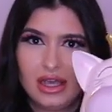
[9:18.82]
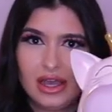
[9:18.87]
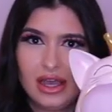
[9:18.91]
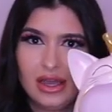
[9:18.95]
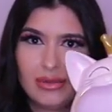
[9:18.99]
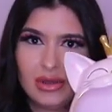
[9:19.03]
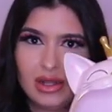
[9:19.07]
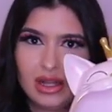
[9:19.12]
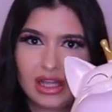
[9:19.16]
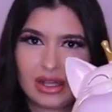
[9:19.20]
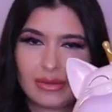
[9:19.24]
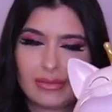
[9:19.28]
I
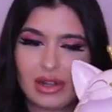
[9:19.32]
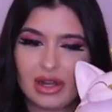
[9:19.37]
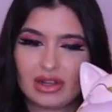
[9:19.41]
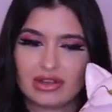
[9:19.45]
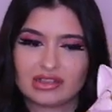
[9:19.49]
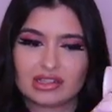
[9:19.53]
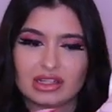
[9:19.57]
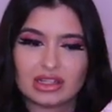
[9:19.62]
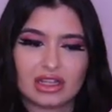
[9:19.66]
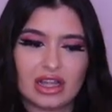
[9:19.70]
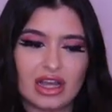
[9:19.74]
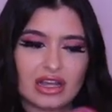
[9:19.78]
put like a pair
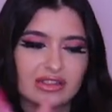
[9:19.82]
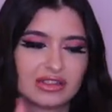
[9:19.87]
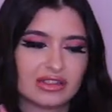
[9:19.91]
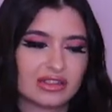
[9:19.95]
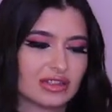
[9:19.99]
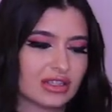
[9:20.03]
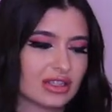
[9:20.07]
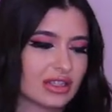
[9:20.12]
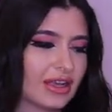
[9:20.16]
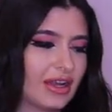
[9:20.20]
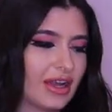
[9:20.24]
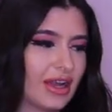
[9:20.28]
of
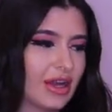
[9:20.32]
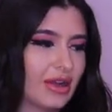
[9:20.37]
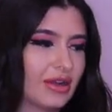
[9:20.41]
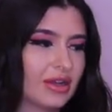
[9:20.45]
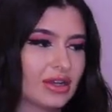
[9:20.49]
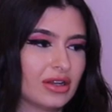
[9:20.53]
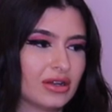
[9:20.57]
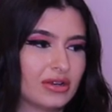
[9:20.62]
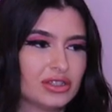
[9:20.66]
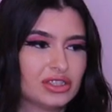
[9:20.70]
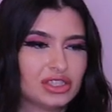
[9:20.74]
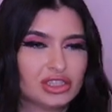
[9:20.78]
sunglasses in there,
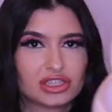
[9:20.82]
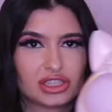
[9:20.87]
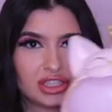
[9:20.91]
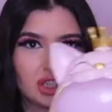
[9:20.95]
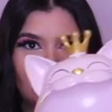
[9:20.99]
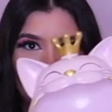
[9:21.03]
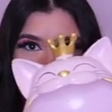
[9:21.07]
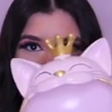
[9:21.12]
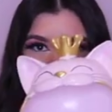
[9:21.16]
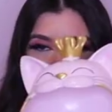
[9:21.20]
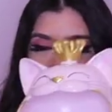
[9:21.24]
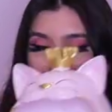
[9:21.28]
you know, it's just
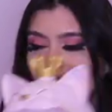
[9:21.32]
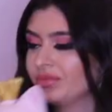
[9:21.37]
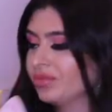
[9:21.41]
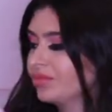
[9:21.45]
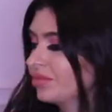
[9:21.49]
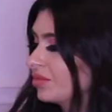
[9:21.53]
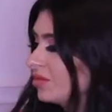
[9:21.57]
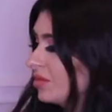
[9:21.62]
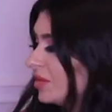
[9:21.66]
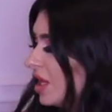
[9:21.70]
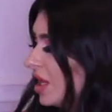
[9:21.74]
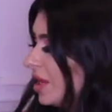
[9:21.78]
cute.
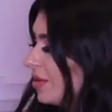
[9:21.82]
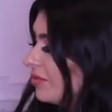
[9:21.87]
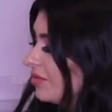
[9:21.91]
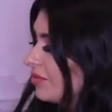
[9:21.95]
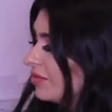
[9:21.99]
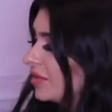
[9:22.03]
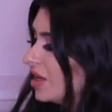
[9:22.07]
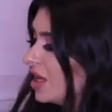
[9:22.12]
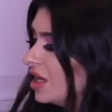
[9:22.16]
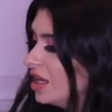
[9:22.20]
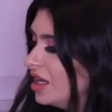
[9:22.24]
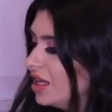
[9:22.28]
Yeah,
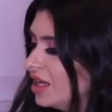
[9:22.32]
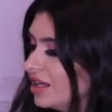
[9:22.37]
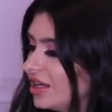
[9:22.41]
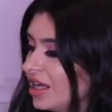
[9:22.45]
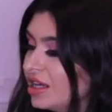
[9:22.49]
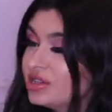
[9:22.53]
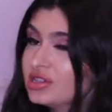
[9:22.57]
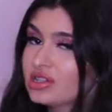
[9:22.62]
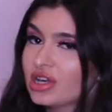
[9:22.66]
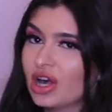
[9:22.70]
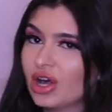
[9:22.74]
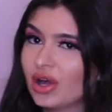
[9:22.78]

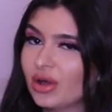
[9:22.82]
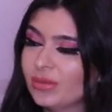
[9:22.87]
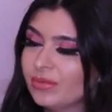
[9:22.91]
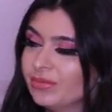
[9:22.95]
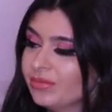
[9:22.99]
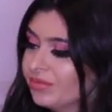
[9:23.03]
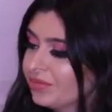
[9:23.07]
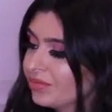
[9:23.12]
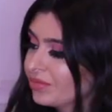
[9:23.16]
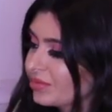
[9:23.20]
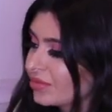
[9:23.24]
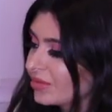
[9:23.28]
that's all.
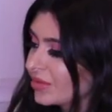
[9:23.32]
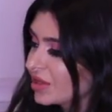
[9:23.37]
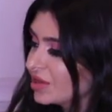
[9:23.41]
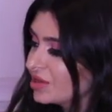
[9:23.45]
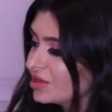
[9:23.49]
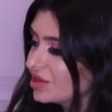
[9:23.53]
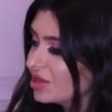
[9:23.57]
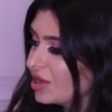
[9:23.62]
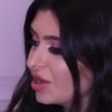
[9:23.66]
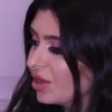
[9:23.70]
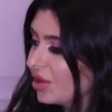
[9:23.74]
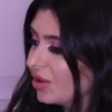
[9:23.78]

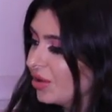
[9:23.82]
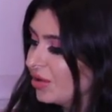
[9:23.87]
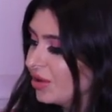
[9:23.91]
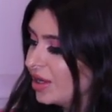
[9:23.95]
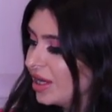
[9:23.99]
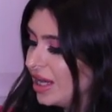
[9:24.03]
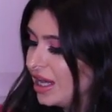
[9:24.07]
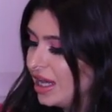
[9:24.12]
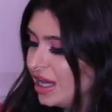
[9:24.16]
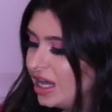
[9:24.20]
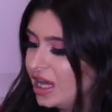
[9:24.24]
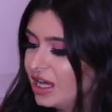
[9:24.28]
So,
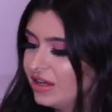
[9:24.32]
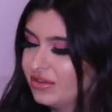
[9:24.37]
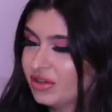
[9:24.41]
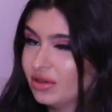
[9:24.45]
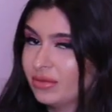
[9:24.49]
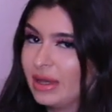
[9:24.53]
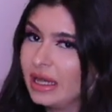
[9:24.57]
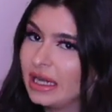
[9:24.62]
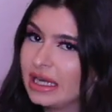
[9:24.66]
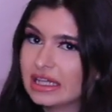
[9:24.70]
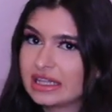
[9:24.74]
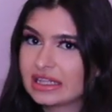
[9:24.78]
if you
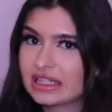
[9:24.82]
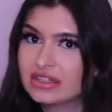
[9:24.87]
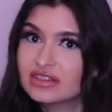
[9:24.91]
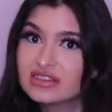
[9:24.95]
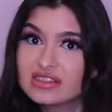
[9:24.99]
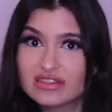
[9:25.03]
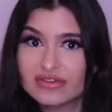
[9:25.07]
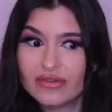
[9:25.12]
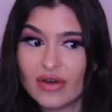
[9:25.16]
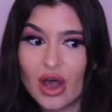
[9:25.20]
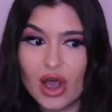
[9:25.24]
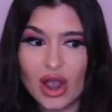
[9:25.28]
made it
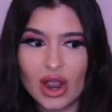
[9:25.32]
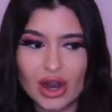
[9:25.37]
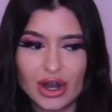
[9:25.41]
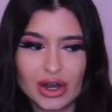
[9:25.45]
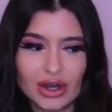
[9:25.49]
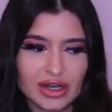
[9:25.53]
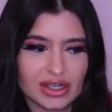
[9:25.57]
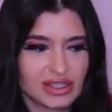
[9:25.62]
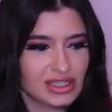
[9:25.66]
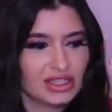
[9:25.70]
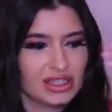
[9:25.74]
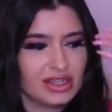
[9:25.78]
this
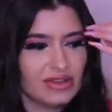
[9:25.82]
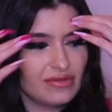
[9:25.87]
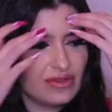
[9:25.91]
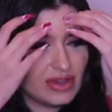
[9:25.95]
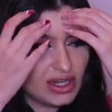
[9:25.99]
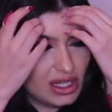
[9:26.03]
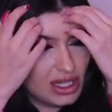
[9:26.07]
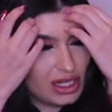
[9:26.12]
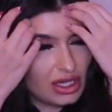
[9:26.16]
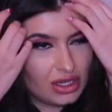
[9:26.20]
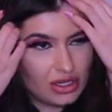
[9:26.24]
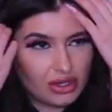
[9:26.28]
far into the
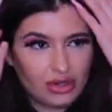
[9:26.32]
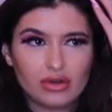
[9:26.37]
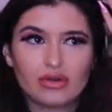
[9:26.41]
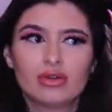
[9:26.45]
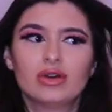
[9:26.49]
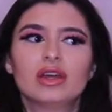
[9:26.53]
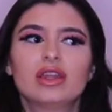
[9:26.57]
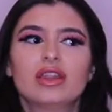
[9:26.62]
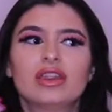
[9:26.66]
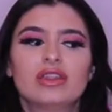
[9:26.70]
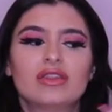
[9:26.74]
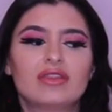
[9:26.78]

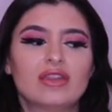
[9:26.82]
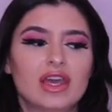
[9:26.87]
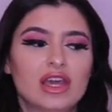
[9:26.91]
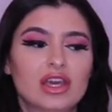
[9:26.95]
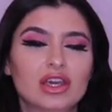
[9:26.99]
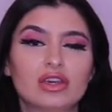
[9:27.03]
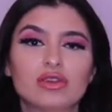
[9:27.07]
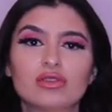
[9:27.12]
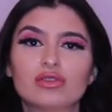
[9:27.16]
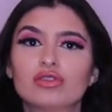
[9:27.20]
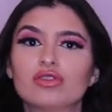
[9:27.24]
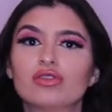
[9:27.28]
video,
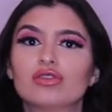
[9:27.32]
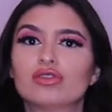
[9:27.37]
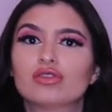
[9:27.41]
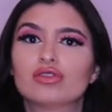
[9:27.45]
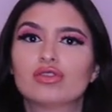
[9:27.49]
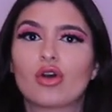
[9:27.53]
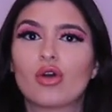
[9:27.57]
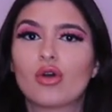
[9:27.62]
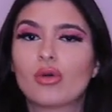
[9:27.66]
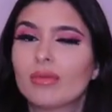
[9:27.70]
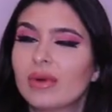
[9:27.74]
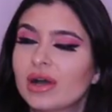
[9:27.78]
thank you
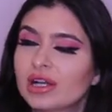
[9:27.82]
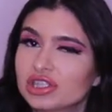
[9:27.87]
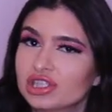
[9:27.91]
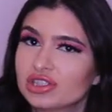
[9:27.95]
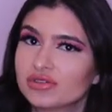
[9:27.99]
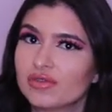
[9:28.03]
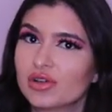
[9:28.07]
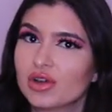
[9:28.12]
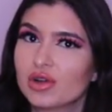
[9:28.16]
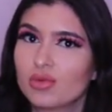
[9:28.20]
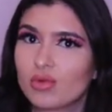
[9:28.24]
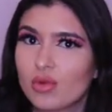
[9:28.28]
so much
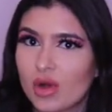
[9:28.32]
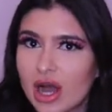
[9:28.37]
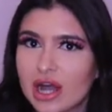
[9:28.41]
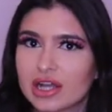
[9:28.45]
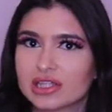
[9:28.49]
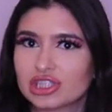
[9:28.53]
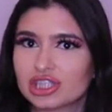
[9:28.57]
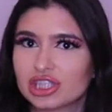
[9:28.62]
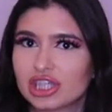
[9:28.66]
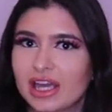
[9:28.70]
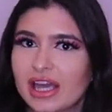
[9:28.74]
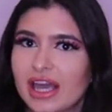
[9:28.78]
for
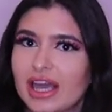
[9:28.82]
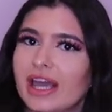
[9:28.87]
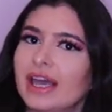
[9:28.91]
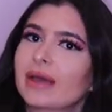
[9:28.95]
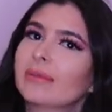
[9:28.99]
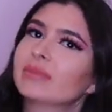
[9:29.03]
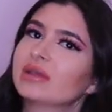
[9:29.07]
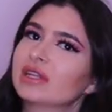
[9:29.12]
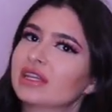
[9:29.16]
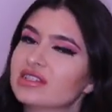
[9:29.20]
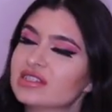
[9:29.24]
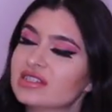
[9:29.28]
watching.
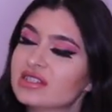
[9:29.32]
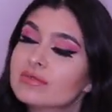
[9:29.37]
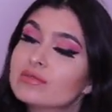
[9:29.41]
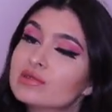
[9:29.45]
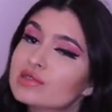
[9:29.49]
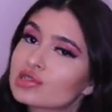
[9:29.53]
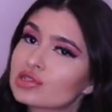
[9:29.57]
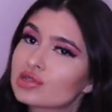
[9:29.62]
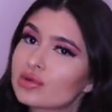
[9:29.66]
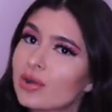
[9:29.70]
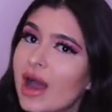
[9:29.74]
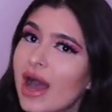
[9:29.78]
Please
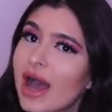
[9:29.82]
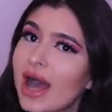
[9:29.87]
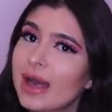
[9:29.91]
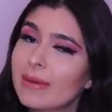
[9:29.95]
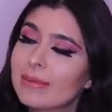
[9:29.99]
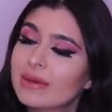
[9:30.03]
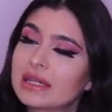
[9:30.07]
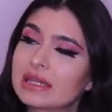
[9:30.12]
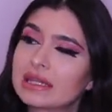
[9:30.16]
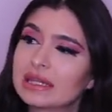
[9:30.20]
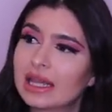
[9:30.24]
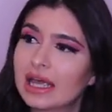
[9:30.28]

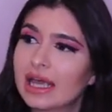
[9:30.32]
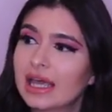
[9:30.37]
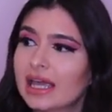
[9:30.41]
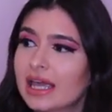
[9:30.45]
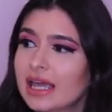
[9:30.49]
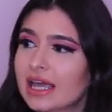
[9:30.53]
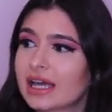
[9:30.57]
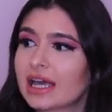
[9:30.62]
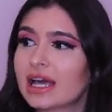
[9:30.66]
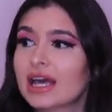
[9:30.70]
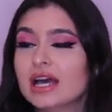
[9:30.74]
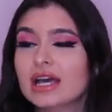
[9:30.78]
subscribe and
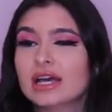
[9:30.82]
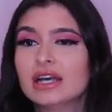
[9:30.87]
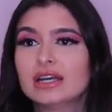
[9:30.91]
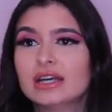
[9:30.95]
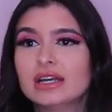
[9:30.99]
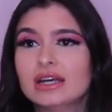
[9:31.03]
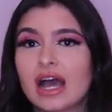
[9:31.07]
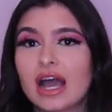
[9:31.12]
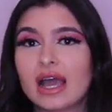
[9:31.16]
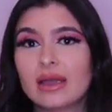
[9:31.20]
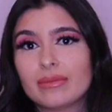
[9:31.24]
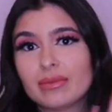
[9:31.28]
like.
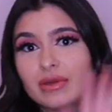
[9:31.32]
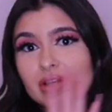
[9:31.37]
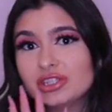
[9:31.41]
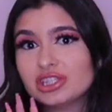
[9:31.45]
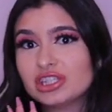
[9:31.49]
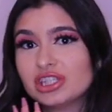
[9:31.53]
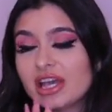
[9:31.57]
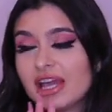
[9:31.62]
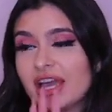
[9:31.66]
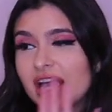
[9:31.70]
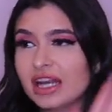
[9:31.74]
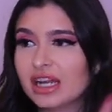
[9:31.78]
I
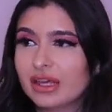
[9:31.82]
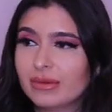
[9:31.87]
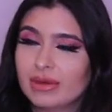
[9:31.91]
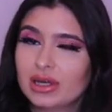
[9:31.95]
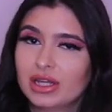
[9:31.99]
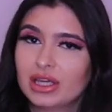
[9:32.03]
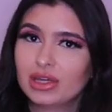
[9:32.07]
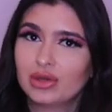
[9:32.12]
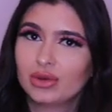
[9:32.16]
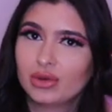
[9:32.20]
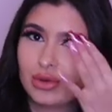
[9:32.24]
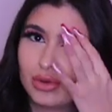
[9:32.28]
appreciate
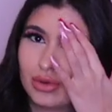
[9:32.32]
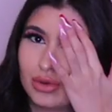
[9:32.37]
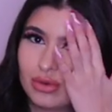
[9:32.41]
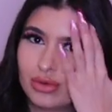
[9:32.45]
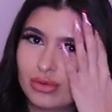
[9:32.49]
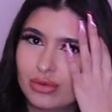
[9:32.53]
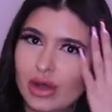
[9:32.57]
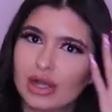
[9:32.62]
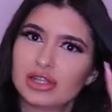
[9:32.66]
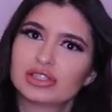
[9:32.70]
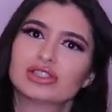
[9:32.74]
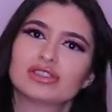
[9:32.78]
anybody who
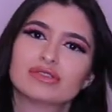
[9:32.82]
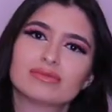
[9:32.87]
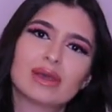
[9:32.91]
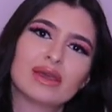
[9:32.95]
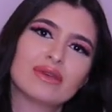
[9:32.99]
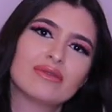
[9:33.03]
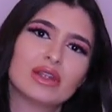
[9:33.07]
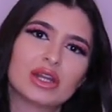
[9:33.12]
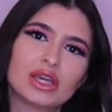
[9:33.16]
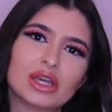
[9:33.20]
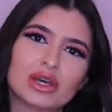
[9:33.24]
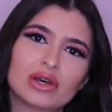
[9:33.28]
watches
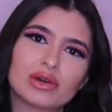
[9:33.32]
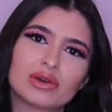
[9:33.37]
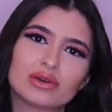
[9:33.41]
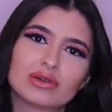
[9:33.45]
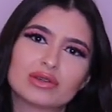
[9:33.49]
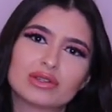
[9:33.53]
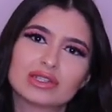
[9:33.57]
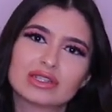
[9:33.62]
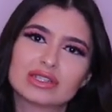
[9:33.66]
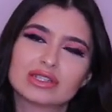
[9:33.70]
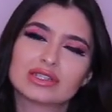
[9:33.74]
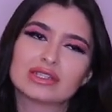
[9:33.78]
my
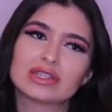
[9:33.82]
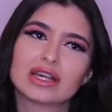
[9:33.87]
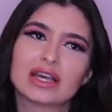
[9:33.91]
videos.